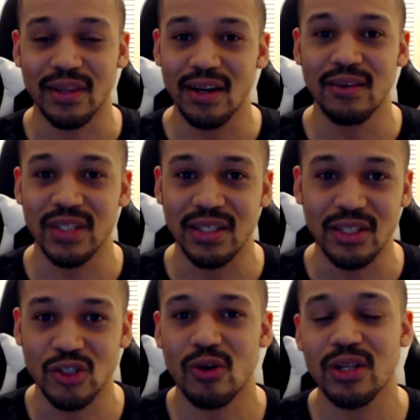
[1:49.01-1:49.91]
loved and
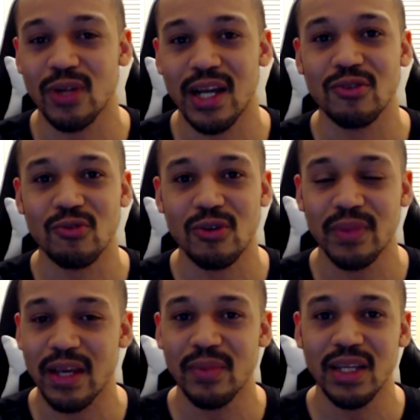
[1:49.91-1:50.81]
enjoyed when I grew
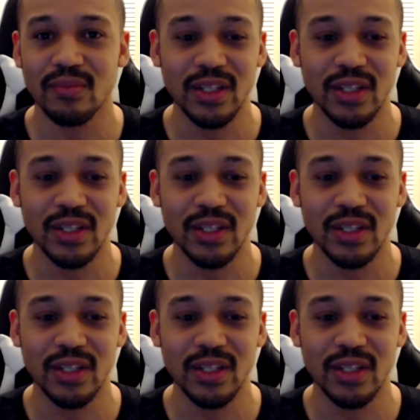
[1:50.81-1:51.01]
up that made